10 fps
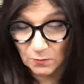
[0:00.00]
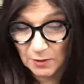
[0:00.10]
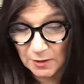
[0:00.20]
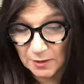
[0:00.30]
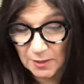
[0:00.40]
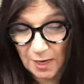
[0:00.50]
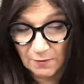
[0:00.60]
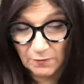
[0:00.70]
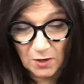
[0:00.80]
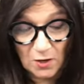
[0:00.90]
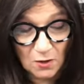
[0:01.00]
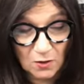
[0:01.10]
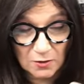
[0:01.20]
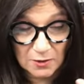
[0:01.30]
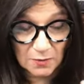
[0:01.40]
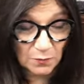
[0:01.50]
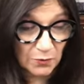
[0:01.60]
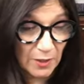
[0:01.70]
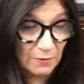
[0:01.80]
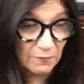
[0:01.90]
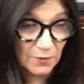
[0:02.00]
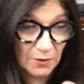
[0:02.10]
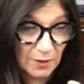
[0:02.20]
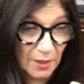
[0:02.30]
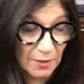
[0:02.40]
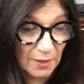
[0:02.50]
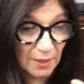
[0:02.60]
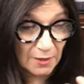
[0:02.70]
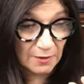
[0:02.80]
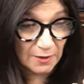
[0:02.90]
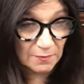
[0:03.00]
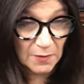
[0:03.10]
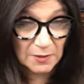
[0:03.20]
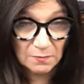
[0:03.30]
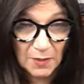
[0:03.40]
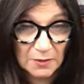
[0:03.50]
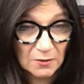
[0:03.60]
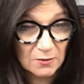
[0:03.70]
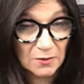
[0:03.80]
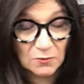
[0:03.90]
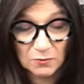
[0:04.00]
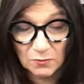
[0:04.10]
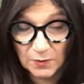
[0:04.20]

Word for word: We didn't have all this brain fog and and as much mental disorder.